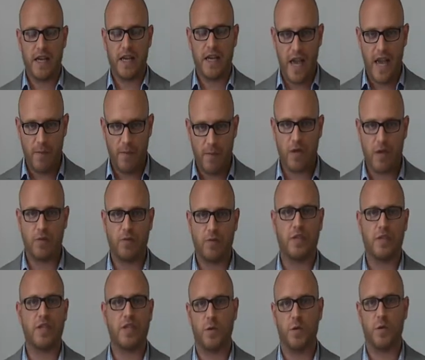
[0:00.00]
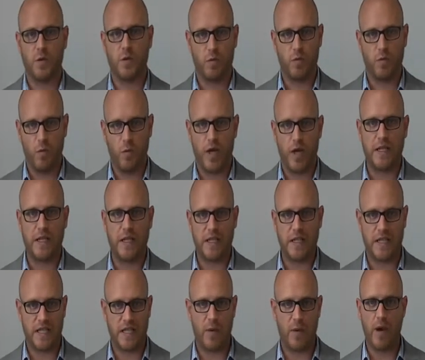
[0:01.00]
Chemical systems would work in the
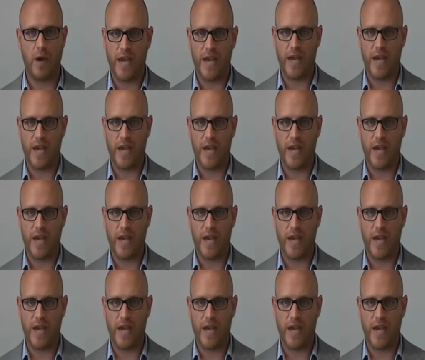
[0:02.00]
same way,